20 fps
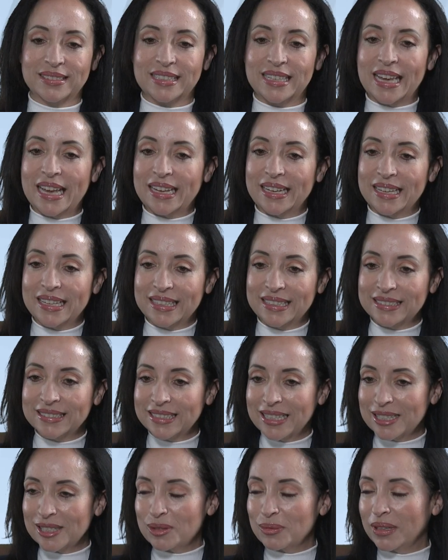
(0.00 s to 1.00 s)
getting in
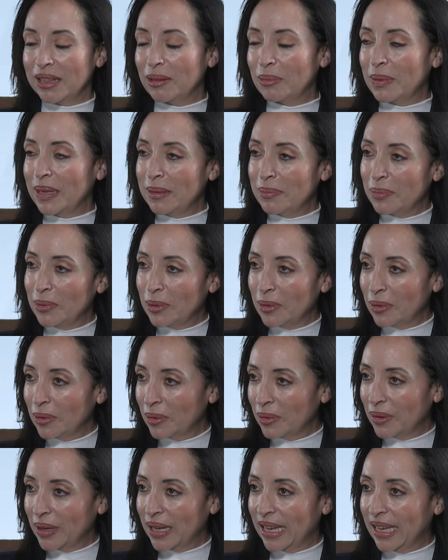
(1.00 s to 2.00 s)
touch with
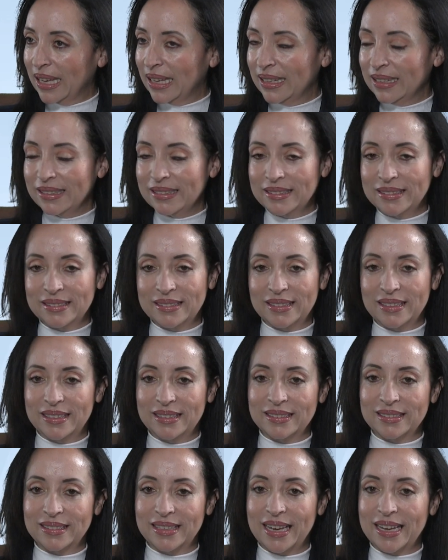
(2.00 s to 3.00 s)
people
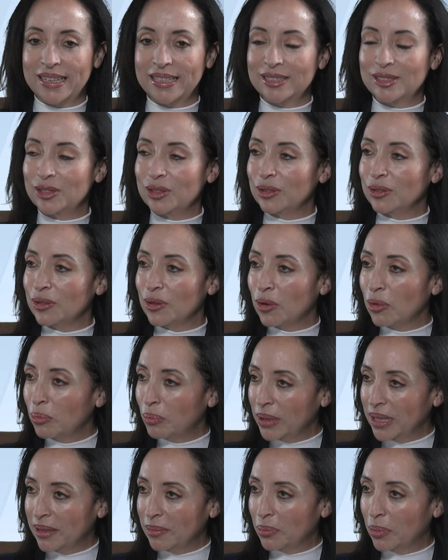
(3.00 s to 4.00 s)
and getting to know
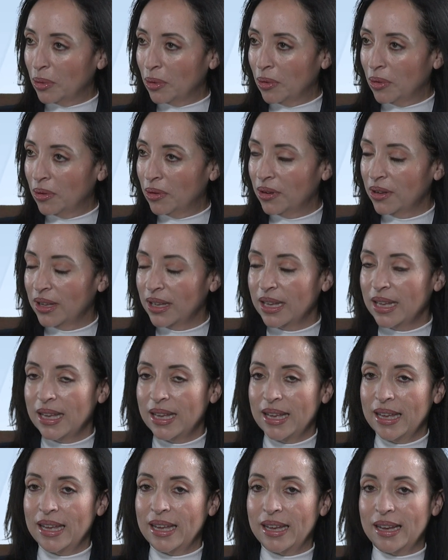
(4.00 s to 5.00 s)
people.
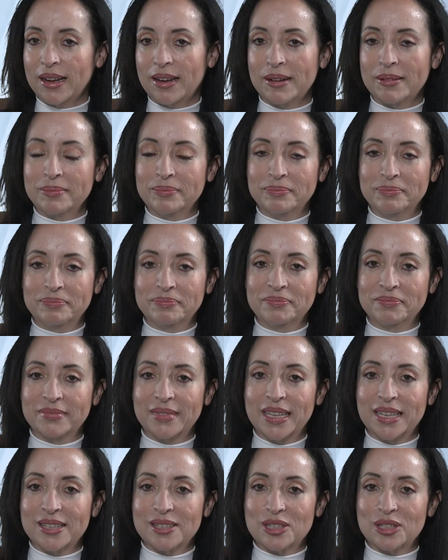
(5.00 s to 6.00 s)

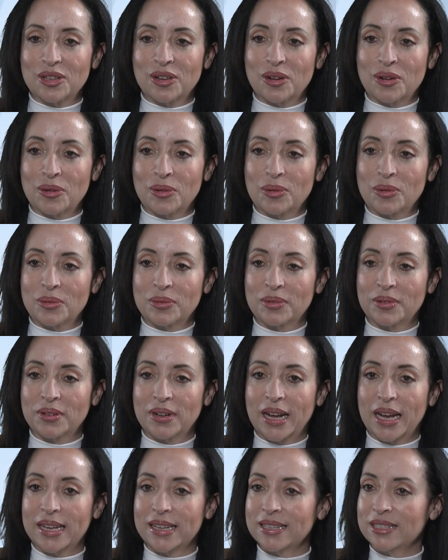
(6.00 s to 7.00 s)
And so
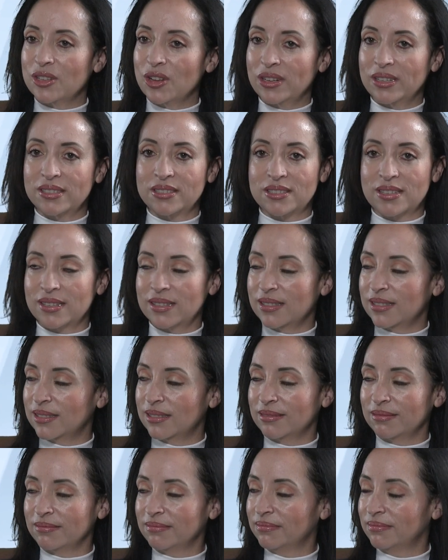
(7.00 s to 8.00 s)
I started
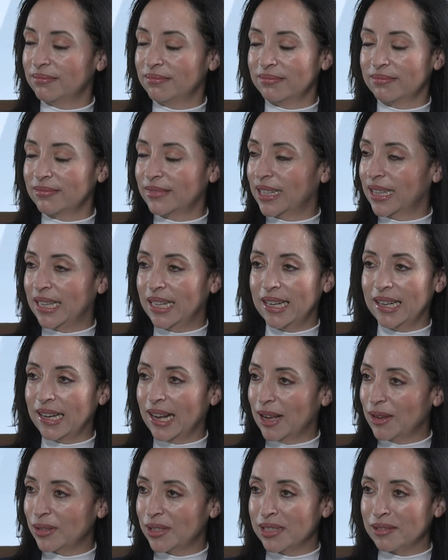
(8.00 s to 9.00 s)
just cleaning
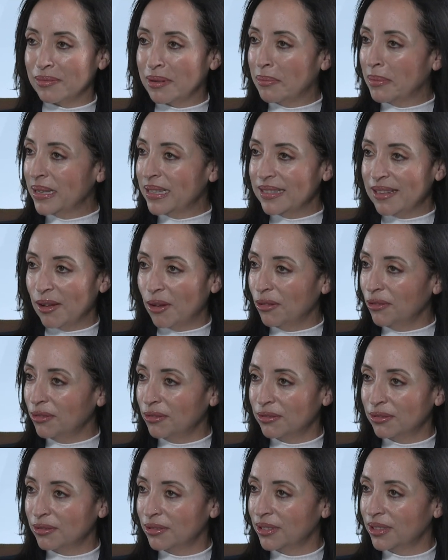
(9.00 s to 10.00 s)
houses by
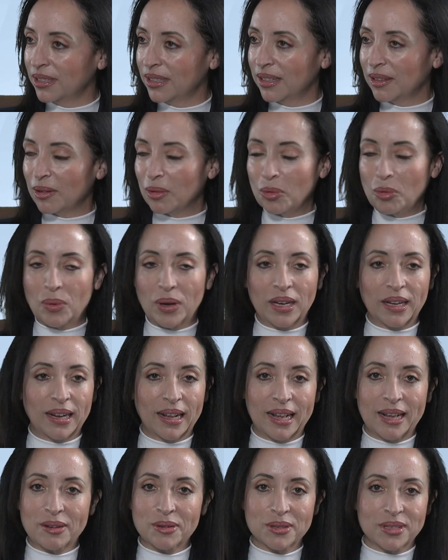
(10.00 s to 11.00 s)
myself, one
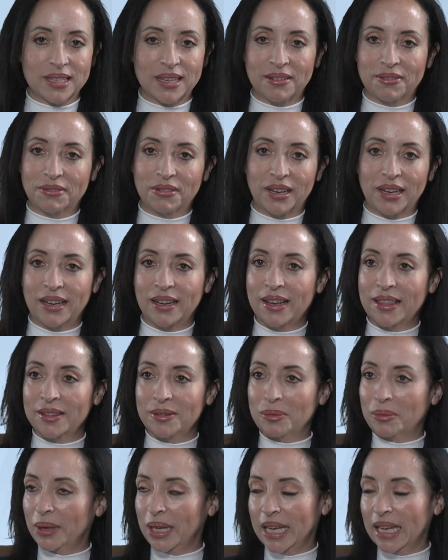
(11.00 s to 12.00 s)
house every
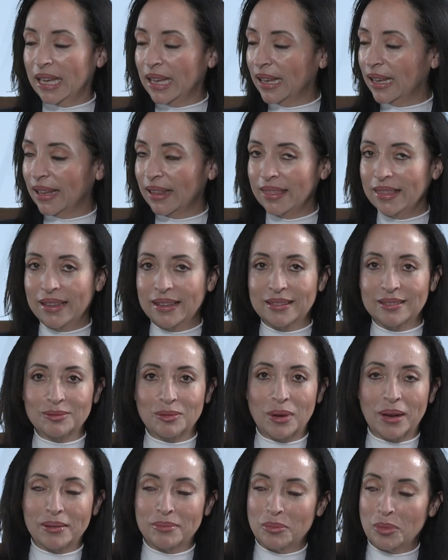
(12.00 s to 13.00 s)
other week, and then
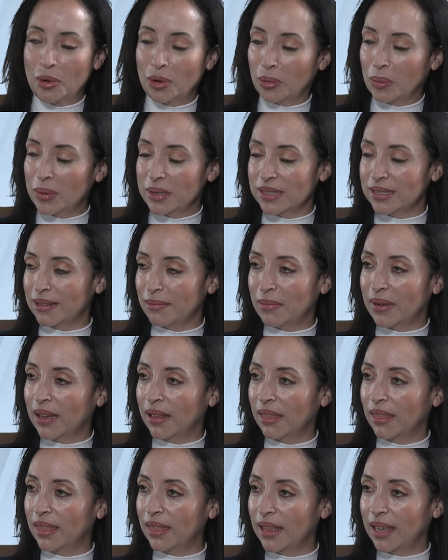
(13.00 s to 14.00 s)
one more once a
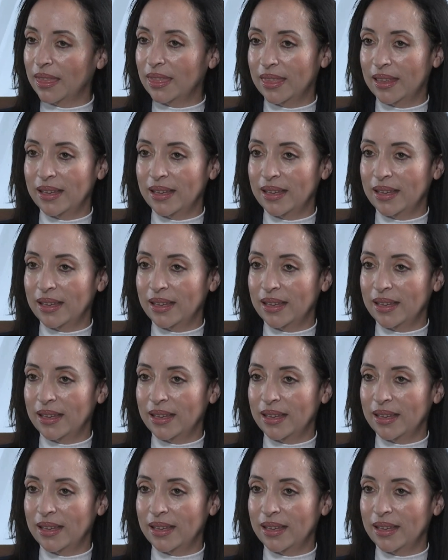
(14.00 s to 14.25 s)
month. And